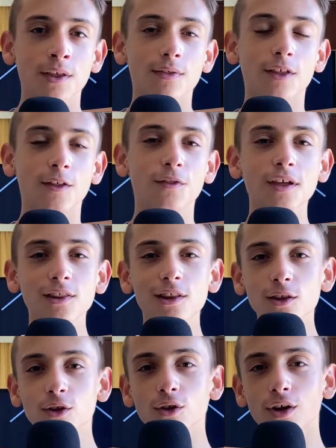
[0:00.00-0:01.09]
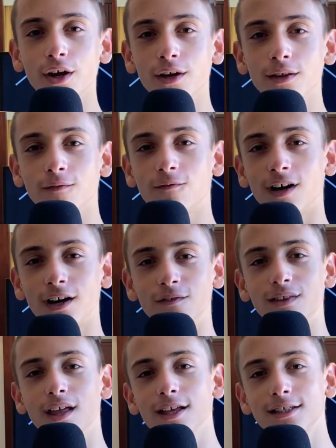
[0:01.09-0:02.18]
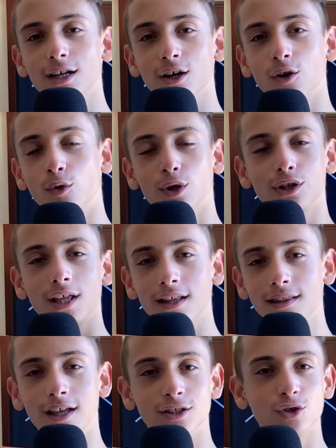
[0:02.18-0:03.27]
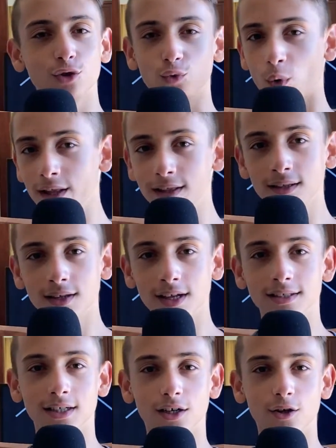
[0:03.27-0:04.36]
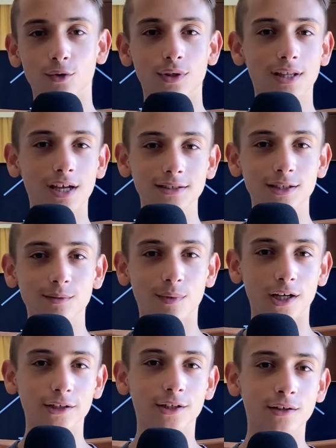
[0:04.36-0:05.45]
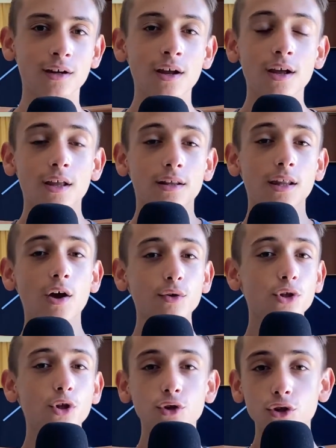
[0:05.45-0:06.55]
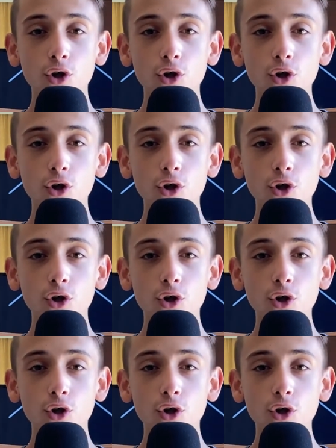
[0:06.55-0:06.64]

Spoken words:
the thing that you learned 5 days ago or 10 days or 20 days ago, it doesn't matter. Now you don't